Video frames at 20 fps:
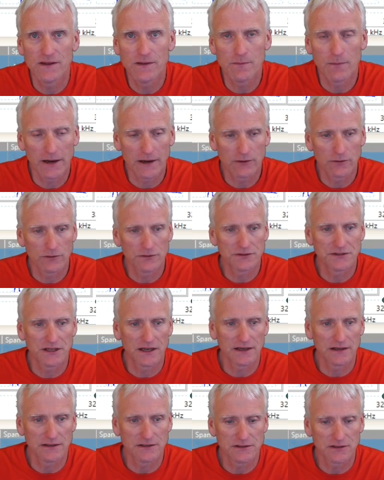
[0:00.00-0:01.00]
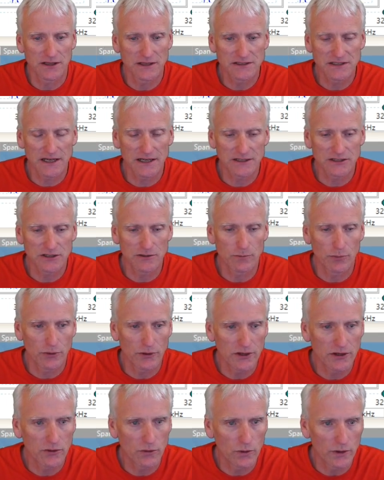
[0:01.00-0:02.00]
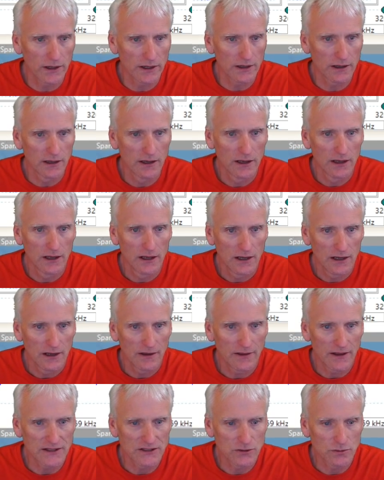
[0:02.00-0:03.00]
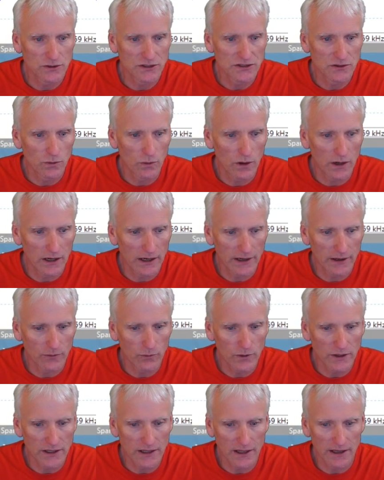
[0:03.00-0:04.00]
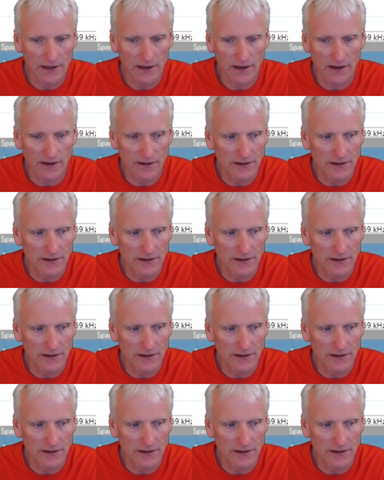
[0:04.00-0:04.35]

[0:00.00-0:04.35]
microseconds. So that's actually pretty quick. That's the reason why we get a